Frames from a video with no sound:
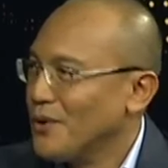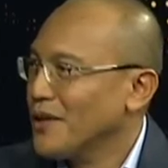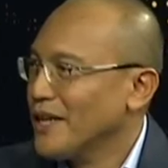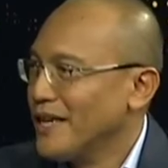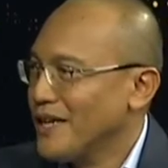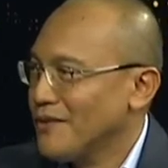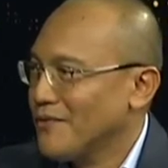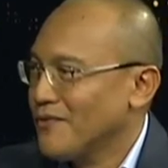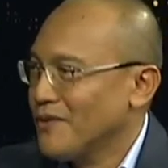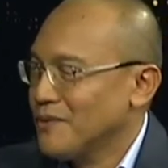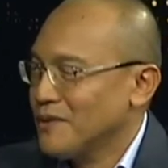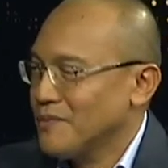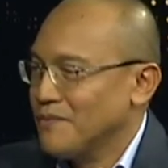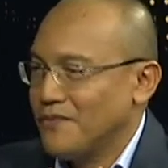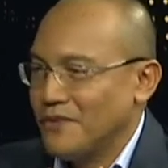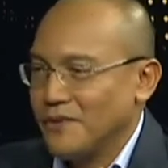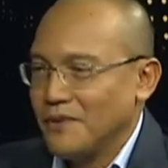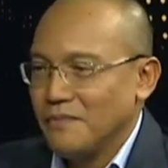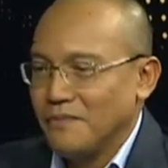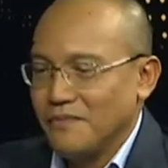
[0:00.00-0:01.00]
out from
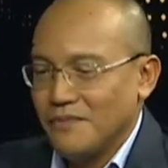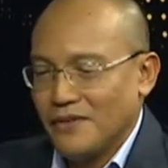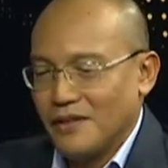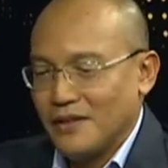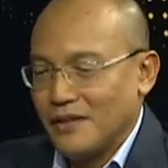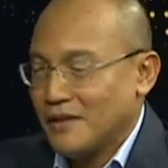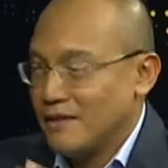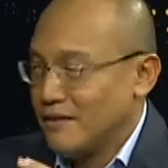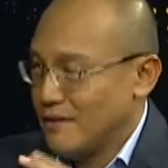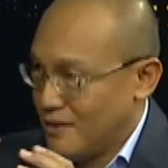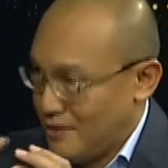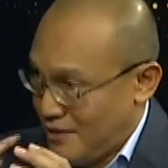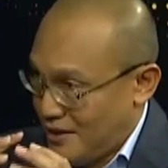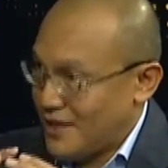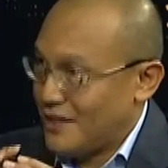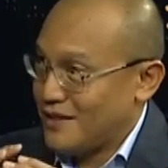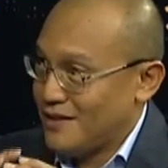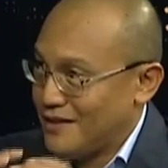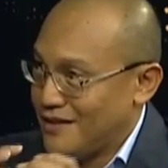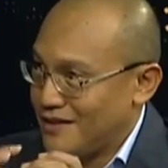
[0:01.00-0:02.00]
the
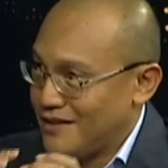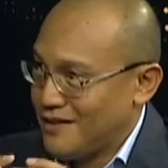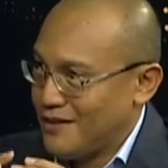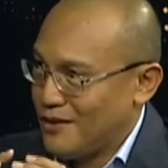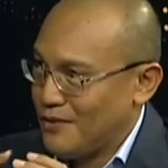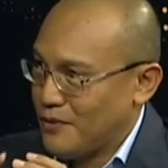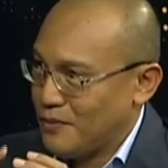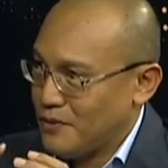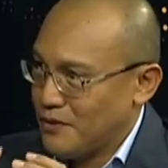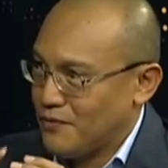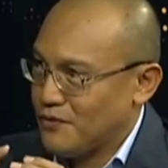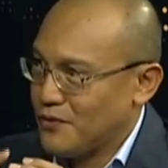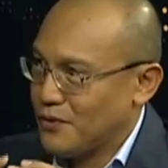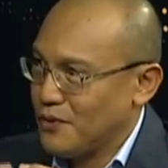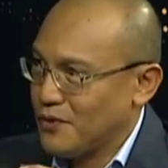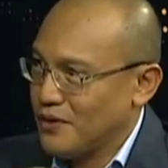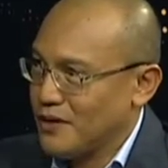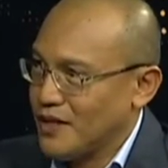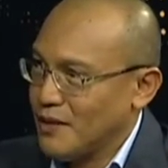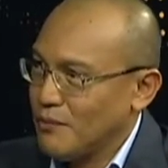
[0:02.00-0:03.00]
nut or from the
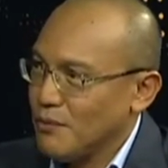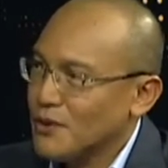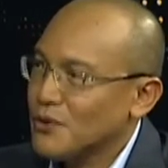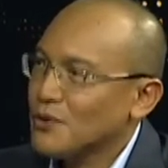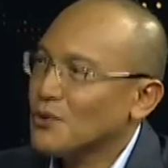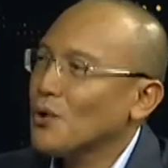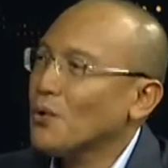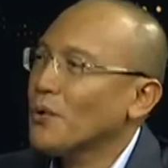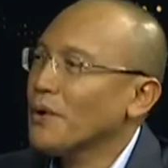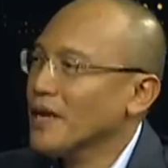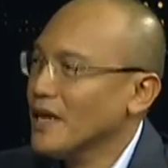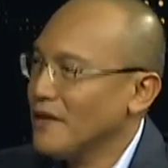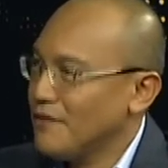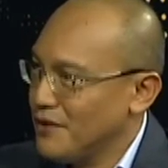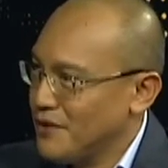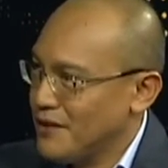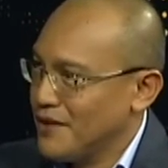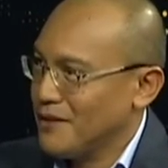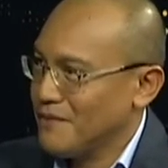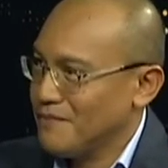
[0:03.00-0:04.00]
fruit, and then we throw away
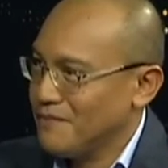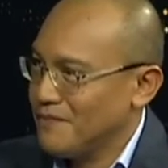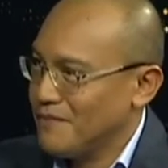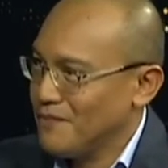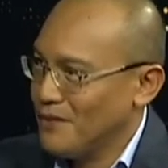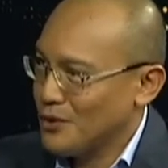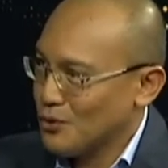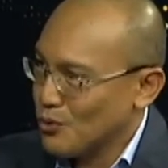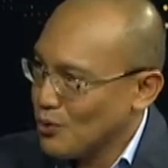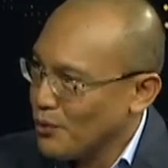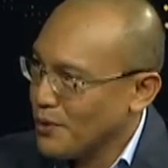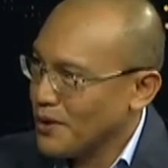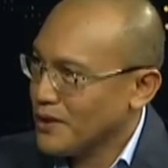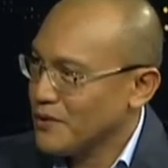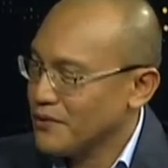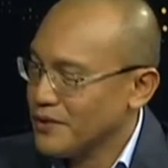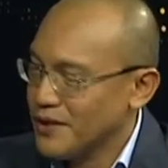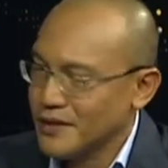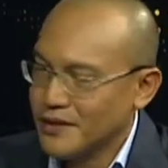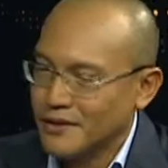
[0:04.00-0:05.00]
everything. We throw away the
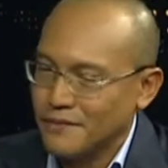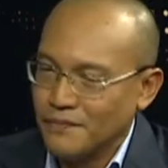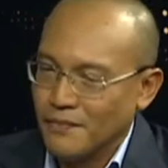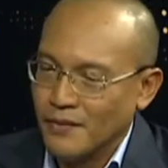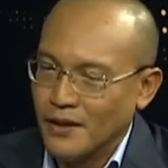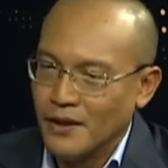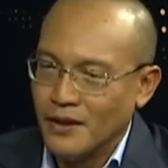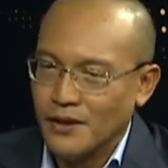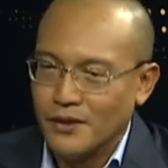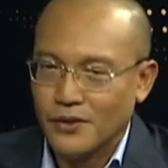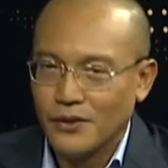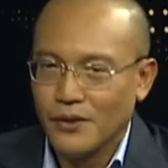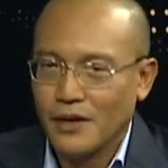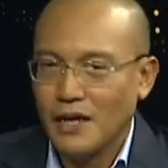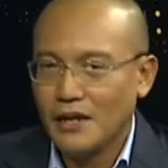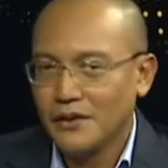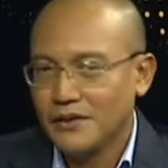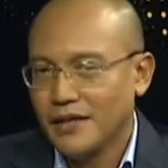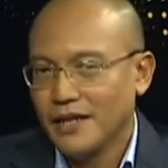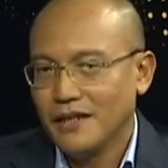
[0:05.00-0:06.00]
rest. So
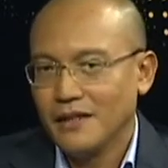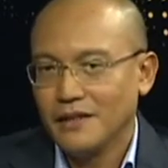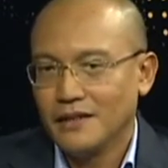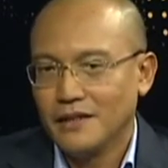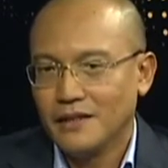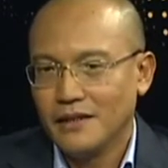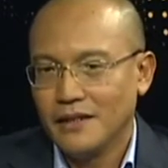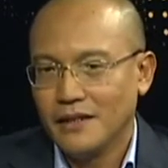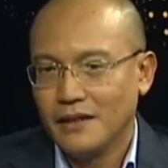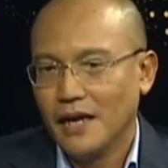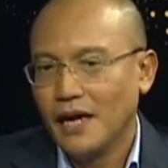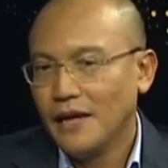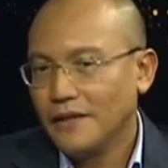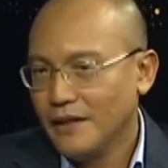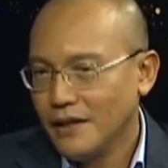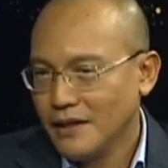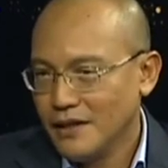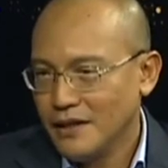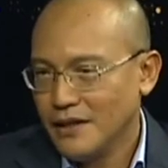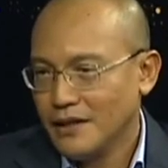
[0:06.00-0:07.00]
our challenge now, our
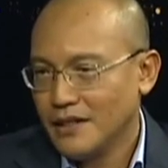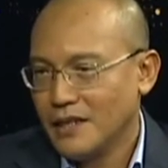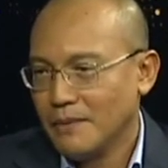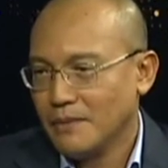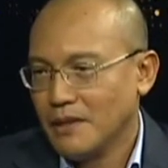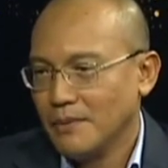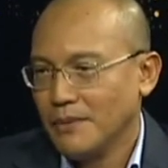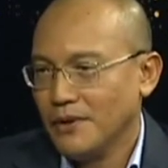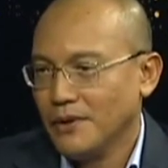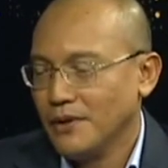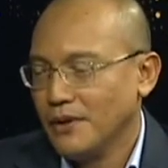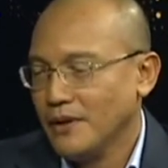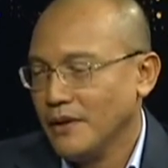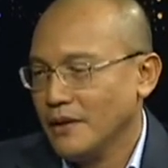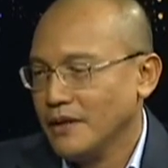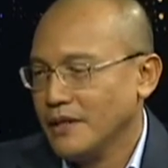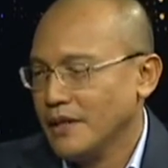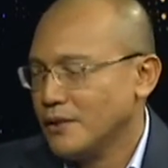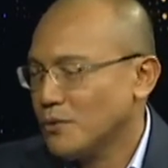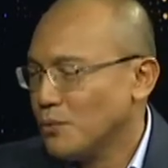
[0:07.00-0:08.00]
thinking in Samdami Oil
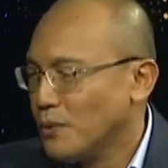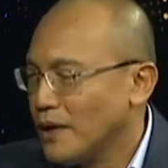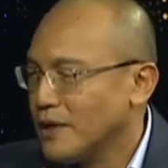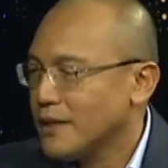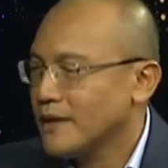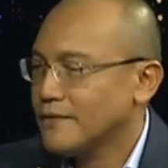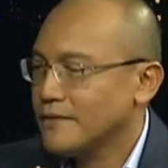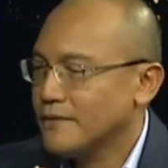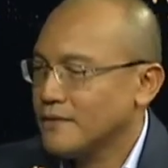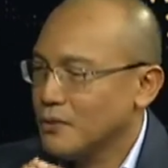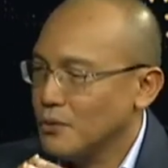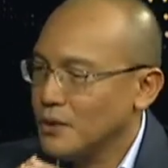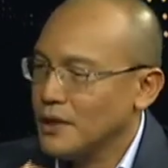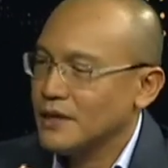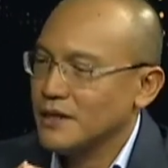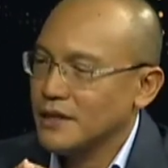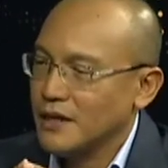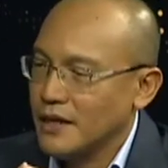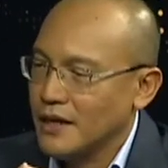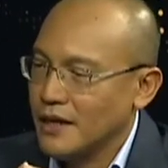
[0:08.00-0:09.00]
is, what if
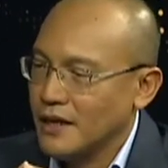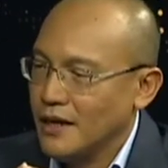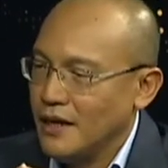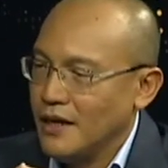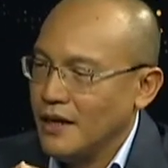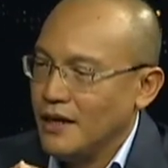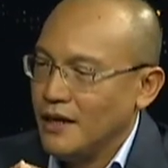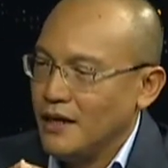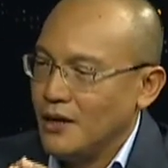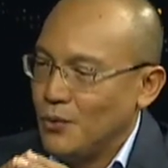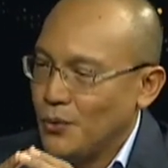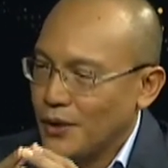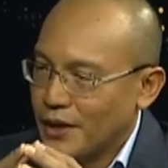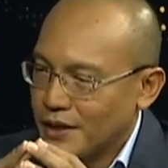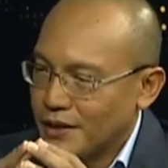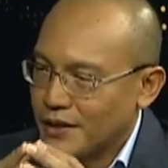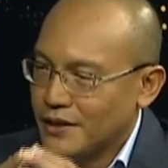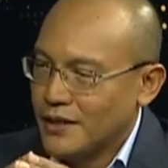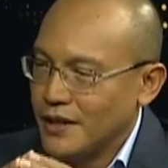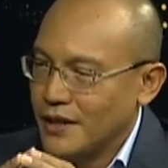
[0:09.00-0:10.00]
one day we
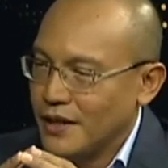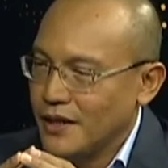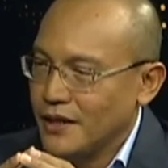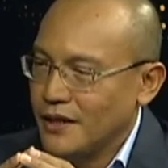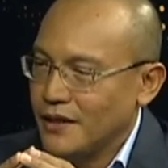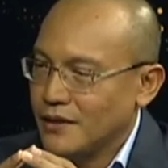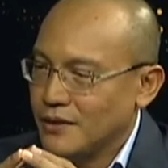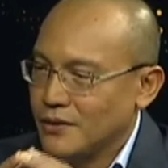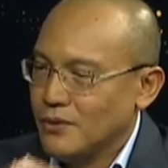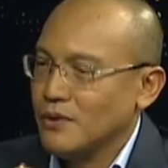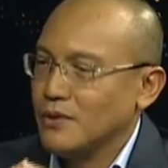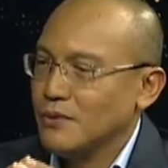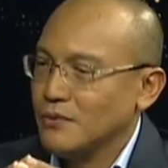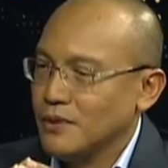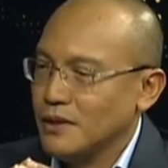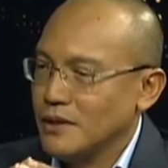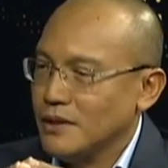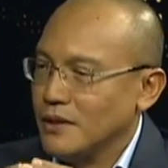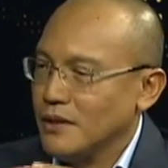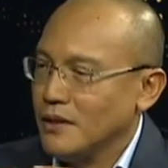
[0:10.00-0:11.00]
can say to the
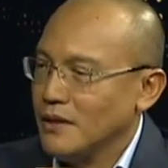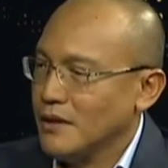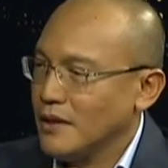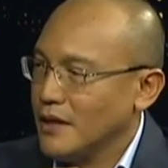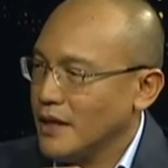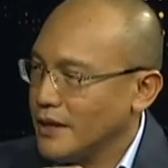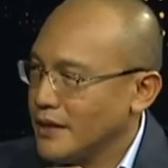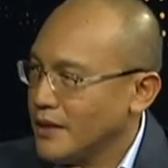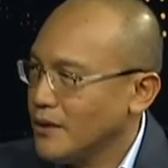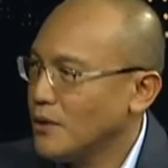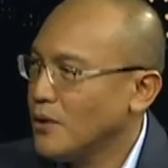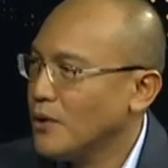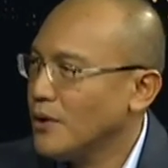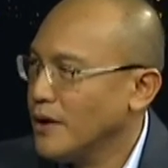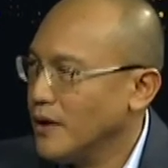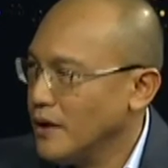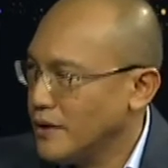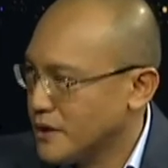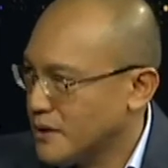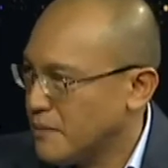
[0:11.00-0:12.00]
world that the
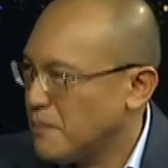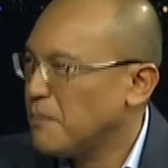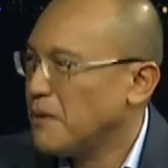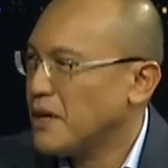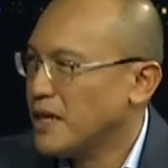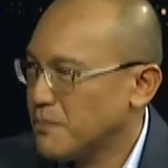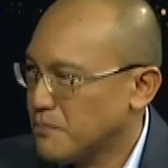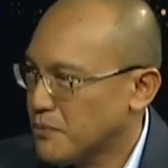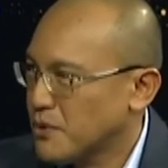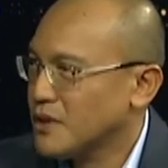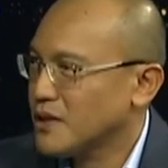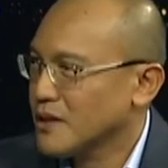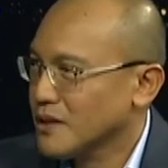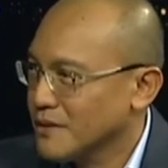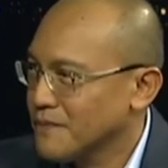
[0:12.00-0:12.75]
oil is the byproduct.